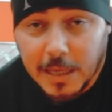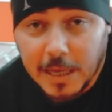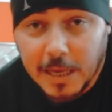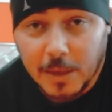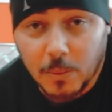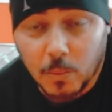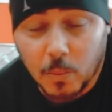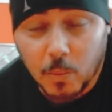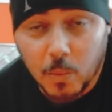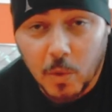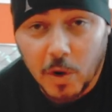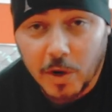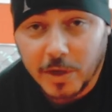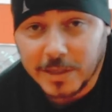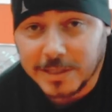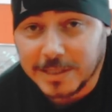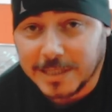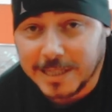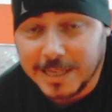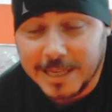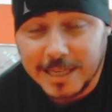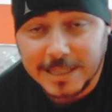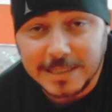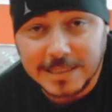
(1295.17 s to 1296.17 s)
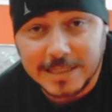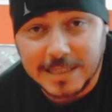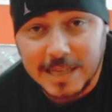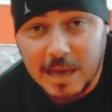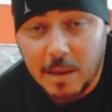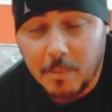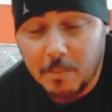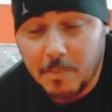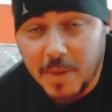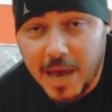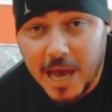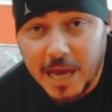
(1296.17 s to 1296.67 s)
It works to get to
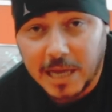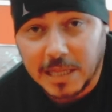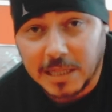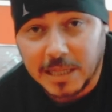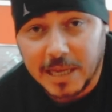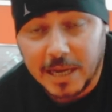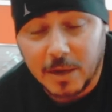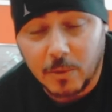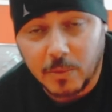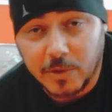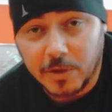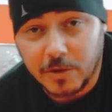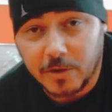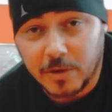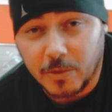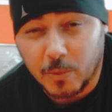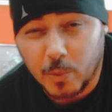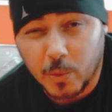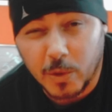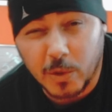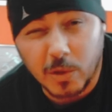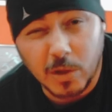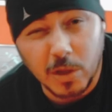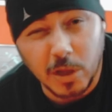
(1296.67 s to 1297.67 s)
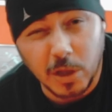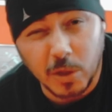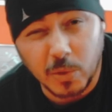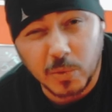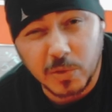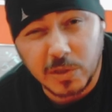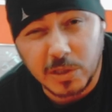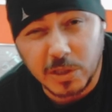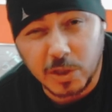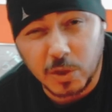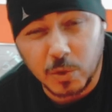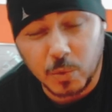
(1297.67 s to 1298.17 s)
that back leg when you're in a real
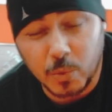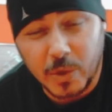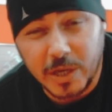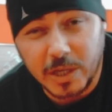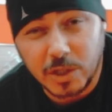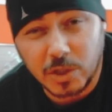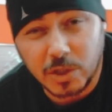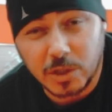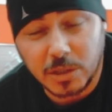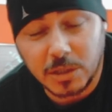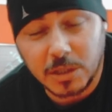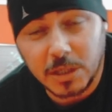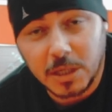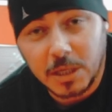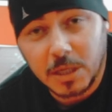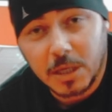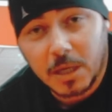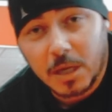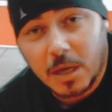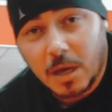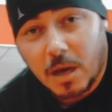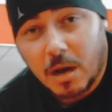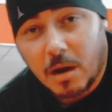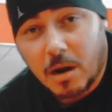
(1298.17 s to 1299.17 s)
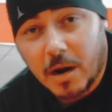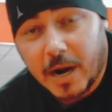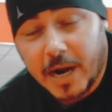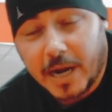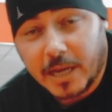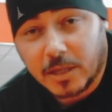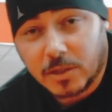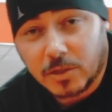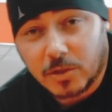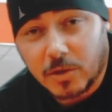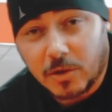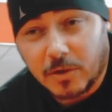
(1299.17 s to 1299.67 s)
close situation, all
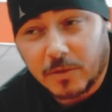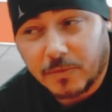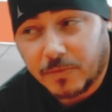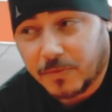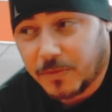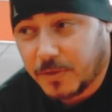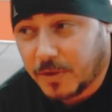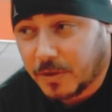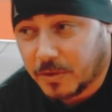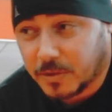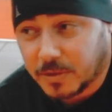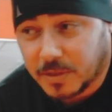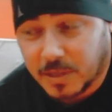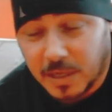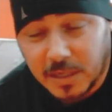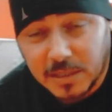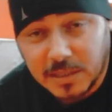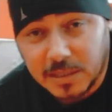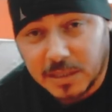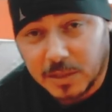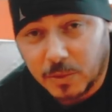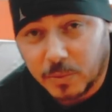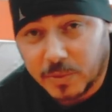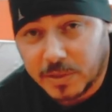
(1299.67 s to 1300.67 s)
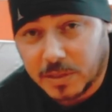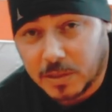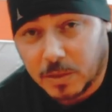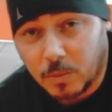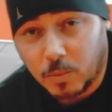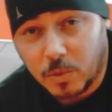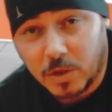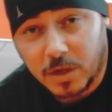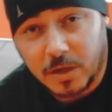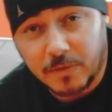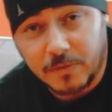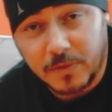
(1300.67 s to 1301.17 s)
right? So if you're tussling with
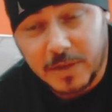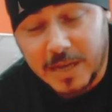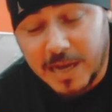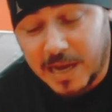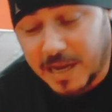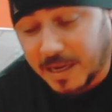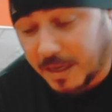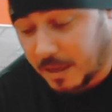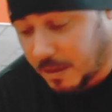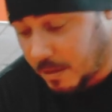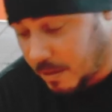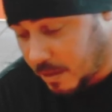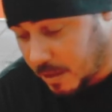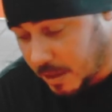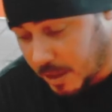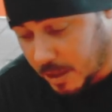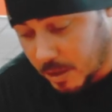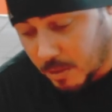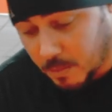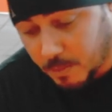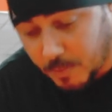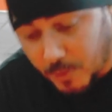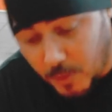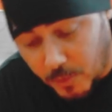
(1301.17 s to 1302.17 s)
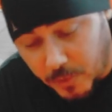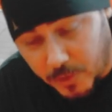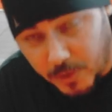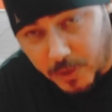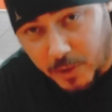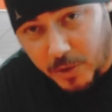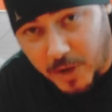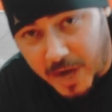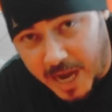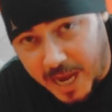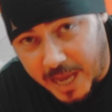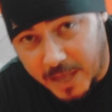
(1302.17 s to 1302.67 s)
someone, if you got, both of
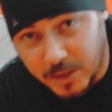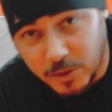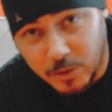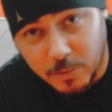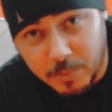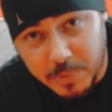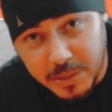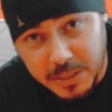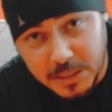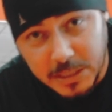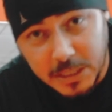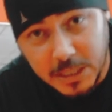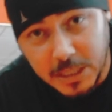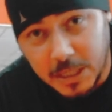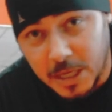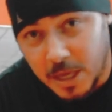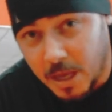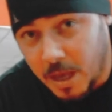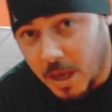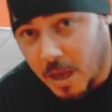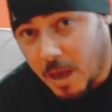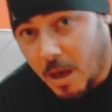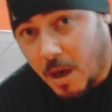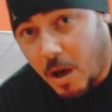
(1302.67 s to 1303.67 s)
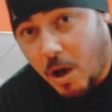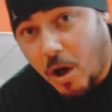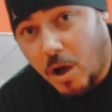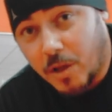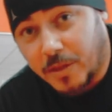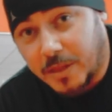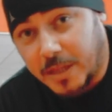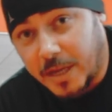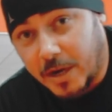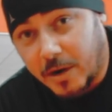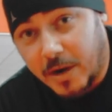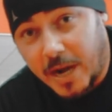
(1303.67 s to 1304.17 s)
your hands are busy
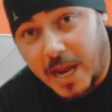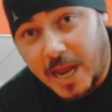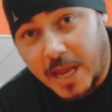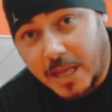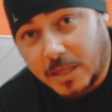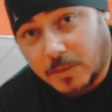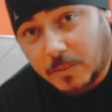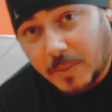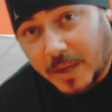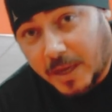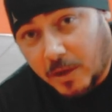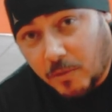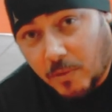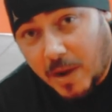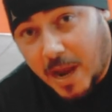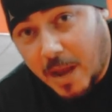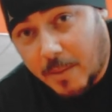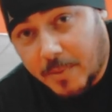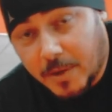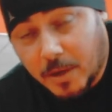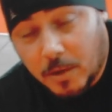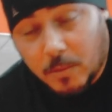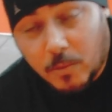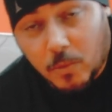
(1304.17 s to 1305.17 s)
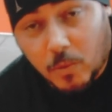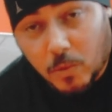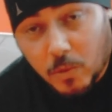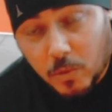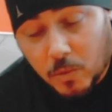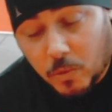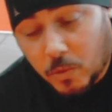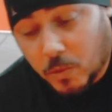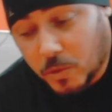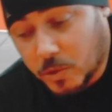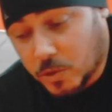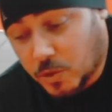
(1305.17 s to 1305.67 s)
on their hands by grabbing them
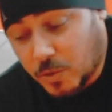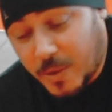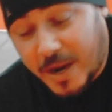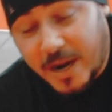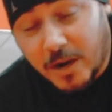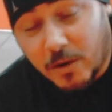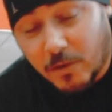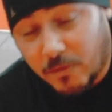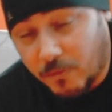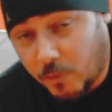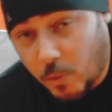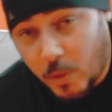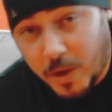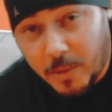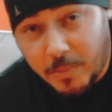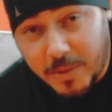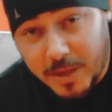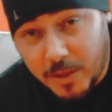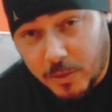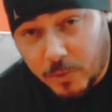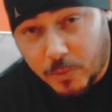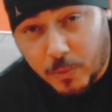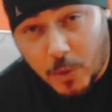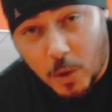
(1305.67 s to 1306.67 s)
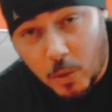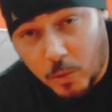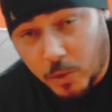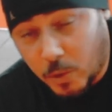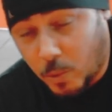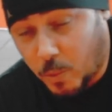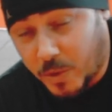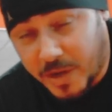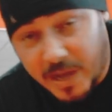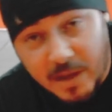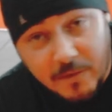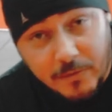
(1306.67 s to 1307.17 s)
or trying to avoid being thrown
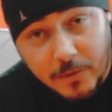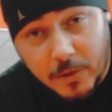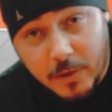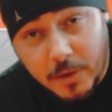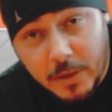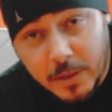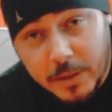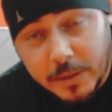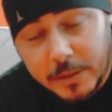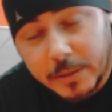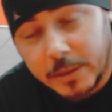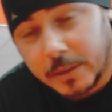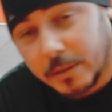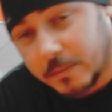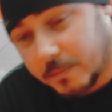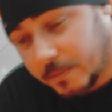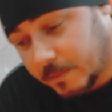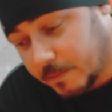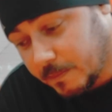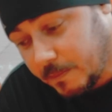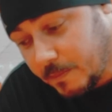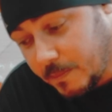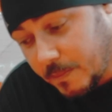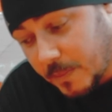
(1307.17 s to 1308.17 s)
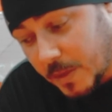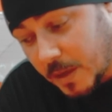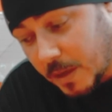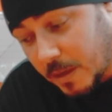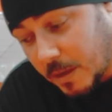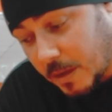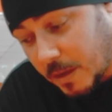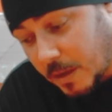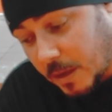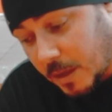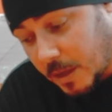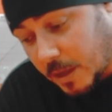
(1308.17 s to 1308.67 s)
or whatever,
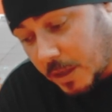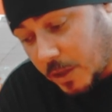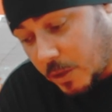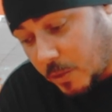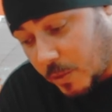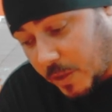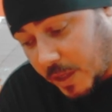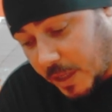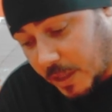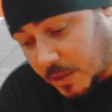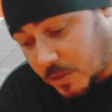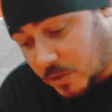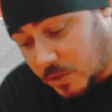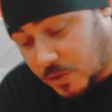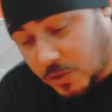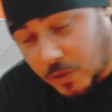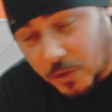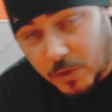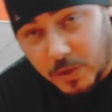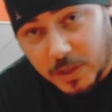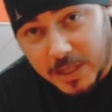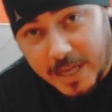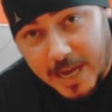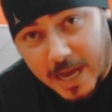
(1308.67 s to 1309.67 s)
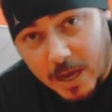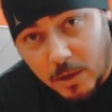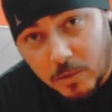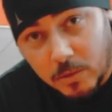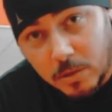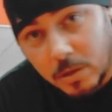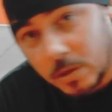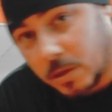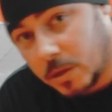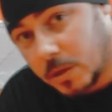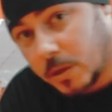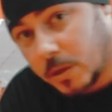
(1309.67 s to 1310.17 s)
you can circle out,